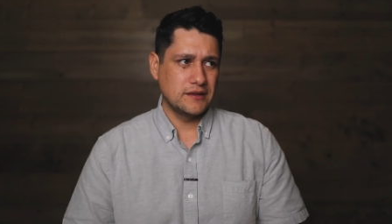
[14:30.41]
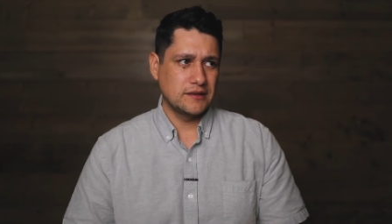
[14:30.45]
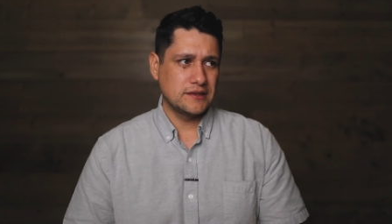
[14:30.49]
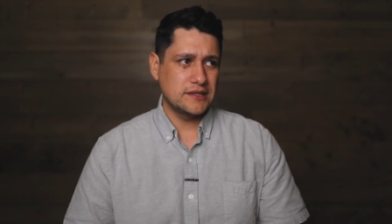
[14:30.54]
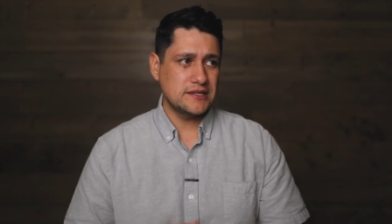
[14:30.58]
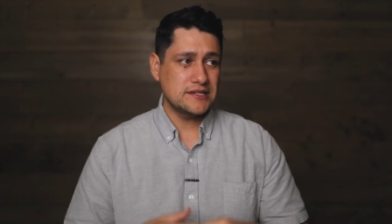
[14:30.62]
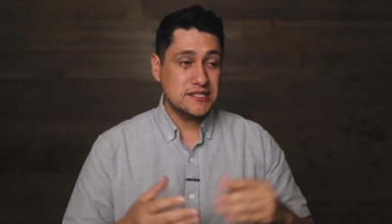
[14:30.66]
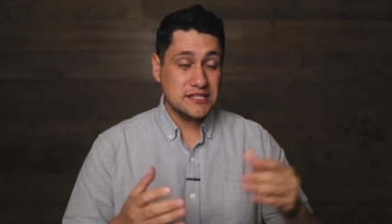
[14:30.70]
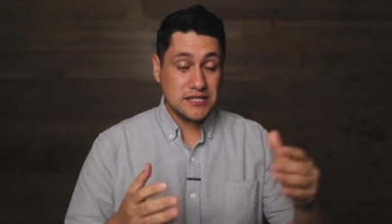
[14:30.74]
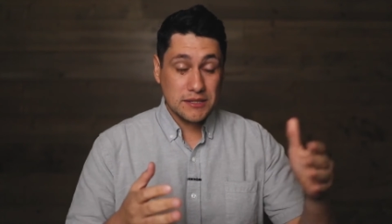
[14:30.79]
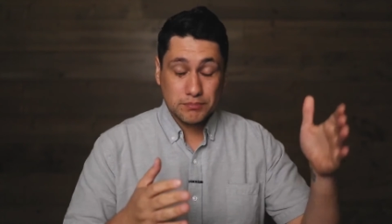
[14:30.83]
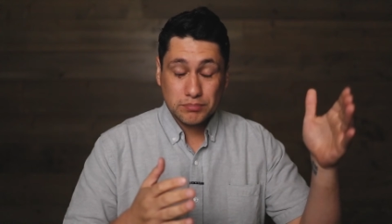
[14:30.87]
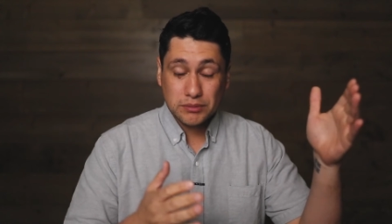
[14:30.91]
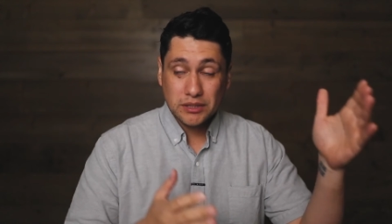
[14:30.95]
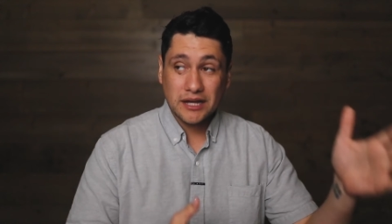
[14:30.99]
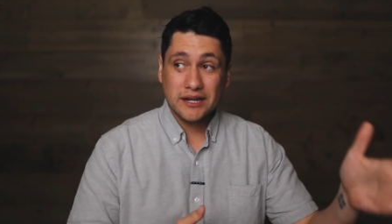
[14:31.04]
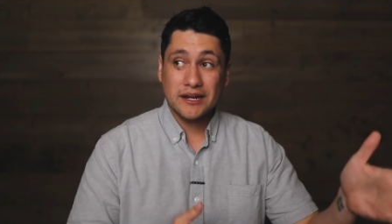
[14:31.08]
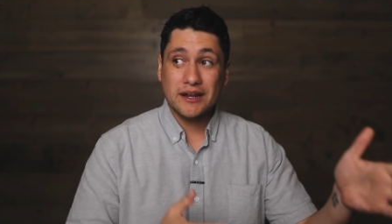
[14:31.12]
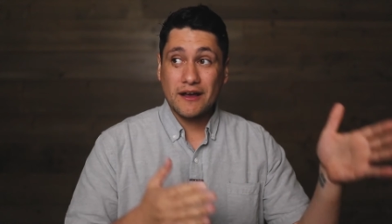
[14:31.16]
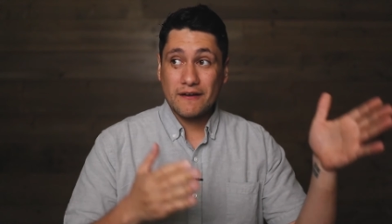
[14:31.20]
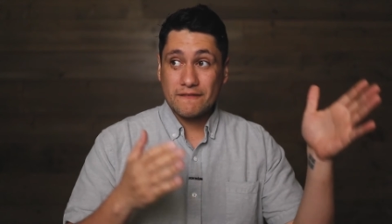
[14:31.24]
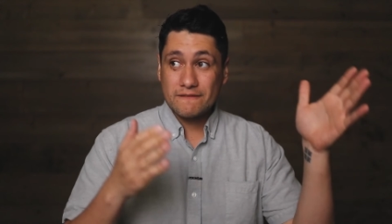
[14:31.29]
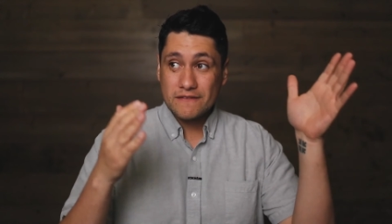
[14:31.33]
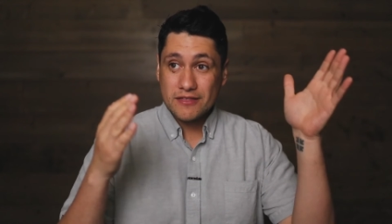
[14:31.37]
This is the
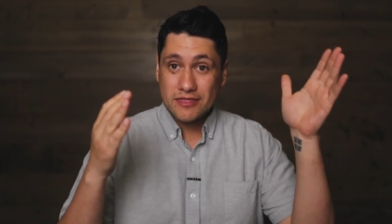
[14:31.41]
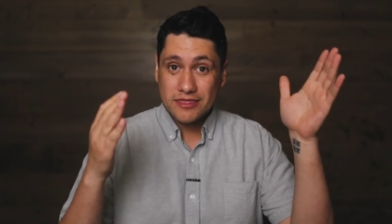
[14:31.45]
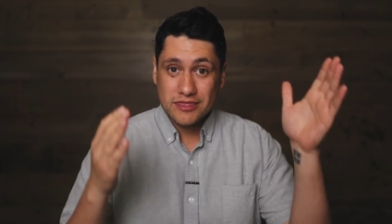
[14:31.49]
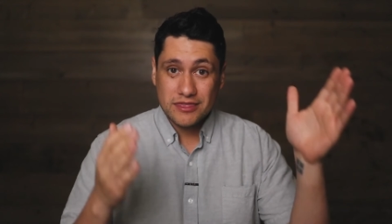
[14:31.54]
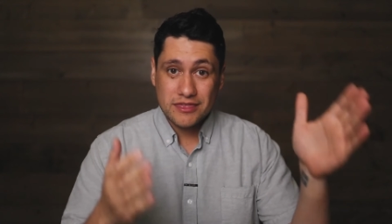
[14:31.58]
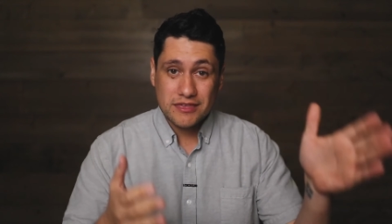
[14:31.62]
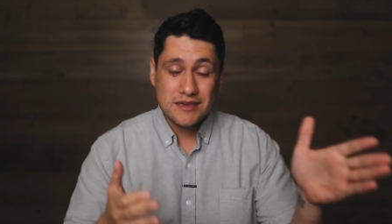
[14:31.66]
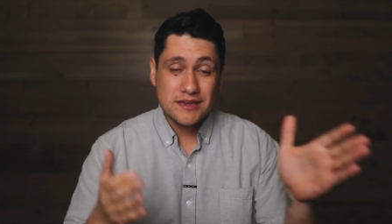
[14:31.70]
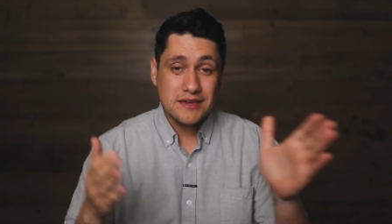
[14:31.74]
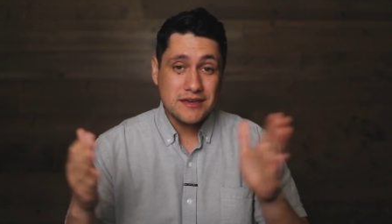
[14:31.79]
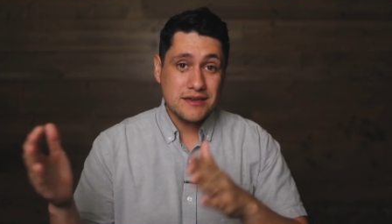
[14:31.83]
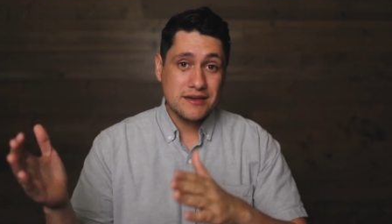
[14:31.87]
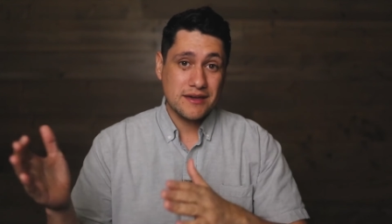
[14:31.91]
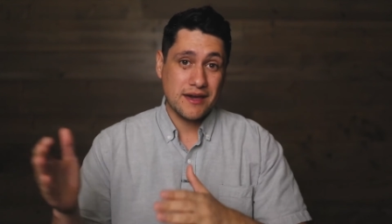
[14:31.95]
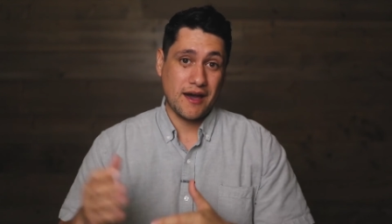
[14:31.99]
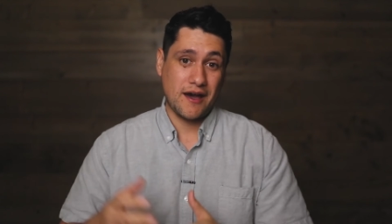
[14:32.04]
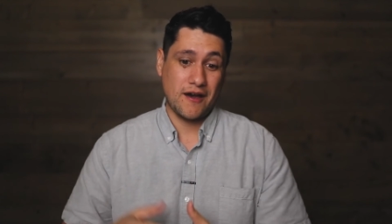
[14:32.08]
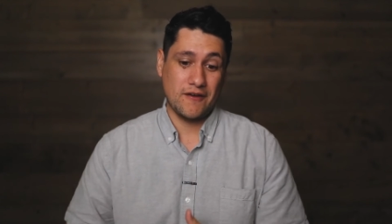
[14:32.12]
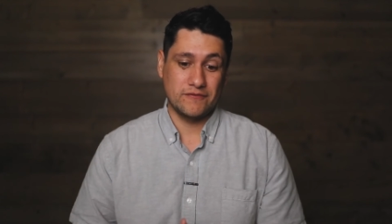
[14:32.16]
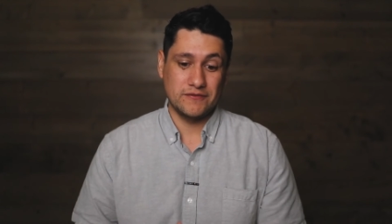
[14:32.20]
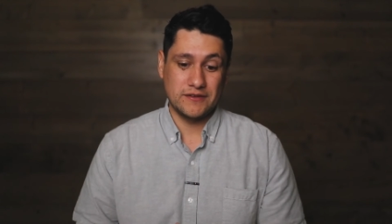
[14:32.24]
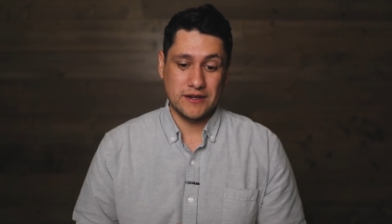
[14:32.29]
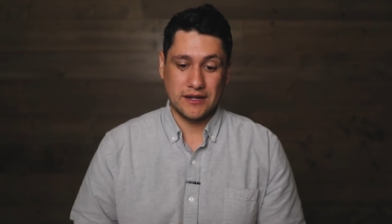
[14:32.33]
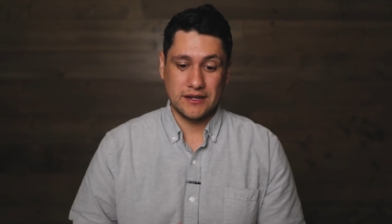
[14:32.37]
blood of the
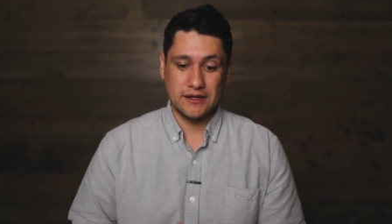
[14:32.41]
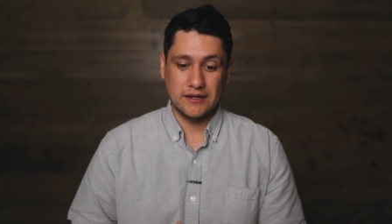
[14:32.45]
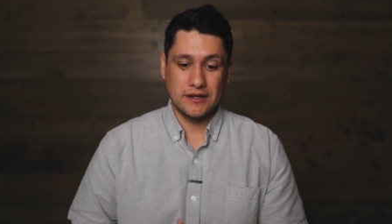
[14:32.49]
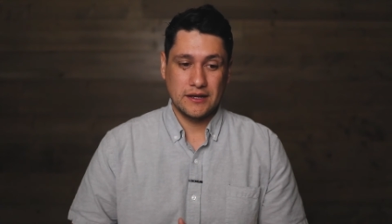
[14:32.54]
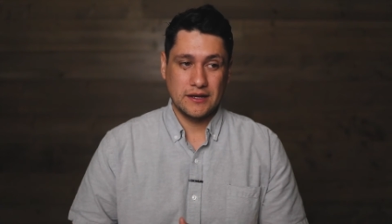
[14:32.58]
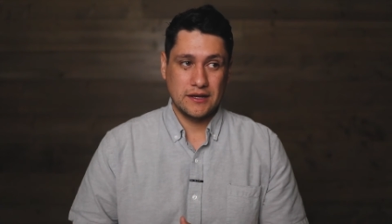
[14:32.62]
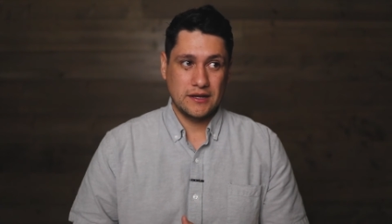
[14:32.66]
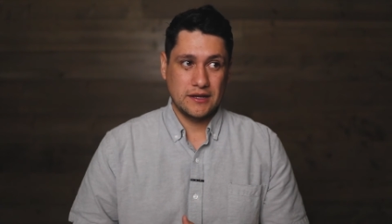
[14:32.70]
covenant.